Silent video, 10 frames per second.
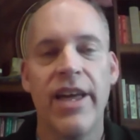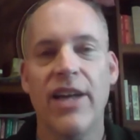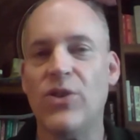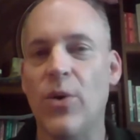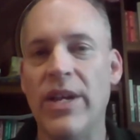
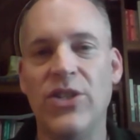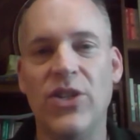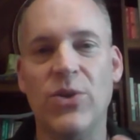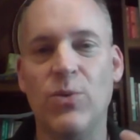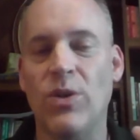And so he
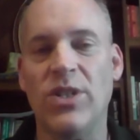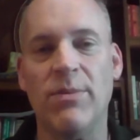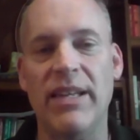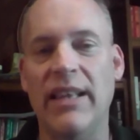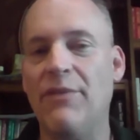just wants to
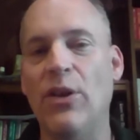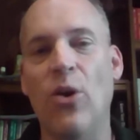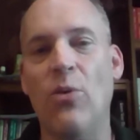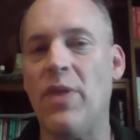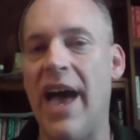be left
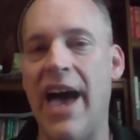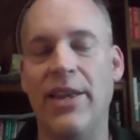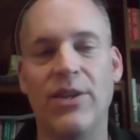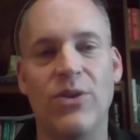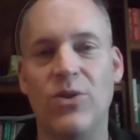alone with that,
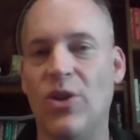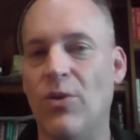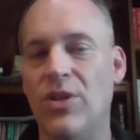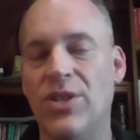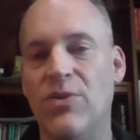and
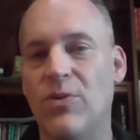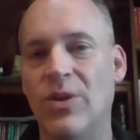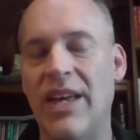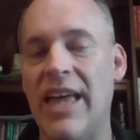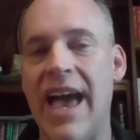just
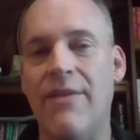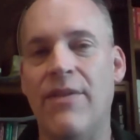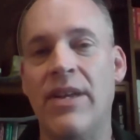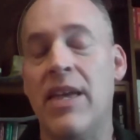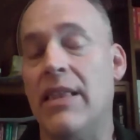kind
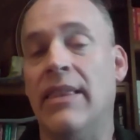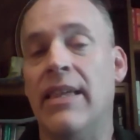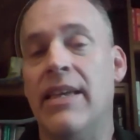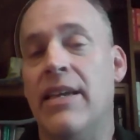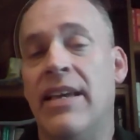of
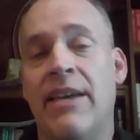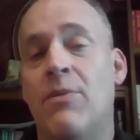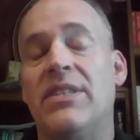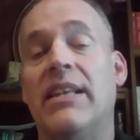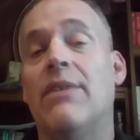he
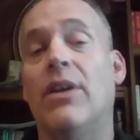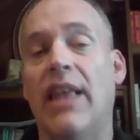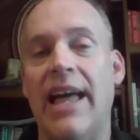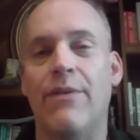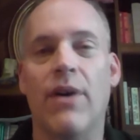wants to live a
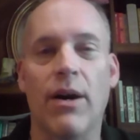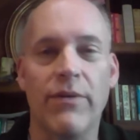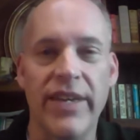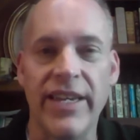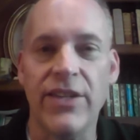life
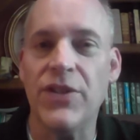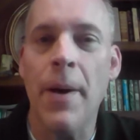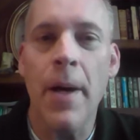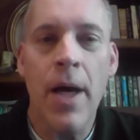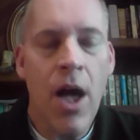of ease.
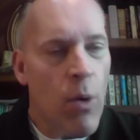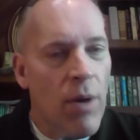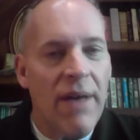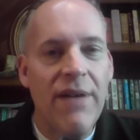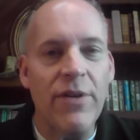One
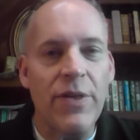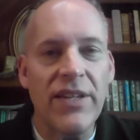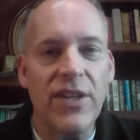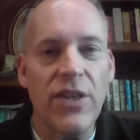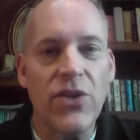of my favorite
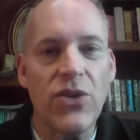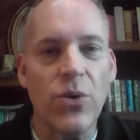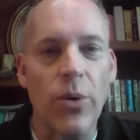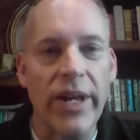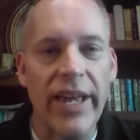things in this
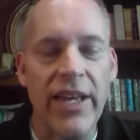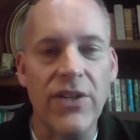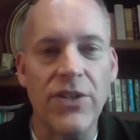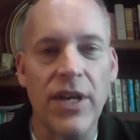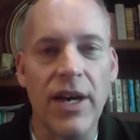story
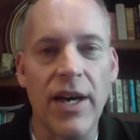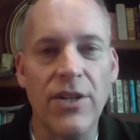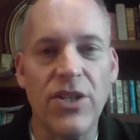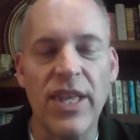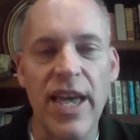is the
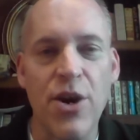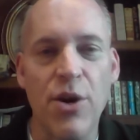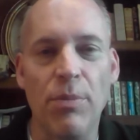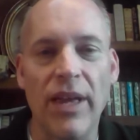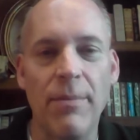
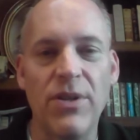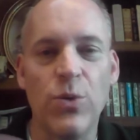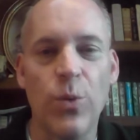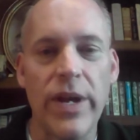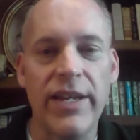interplay
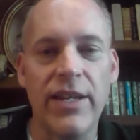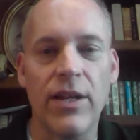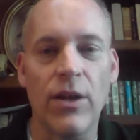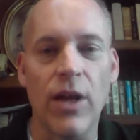between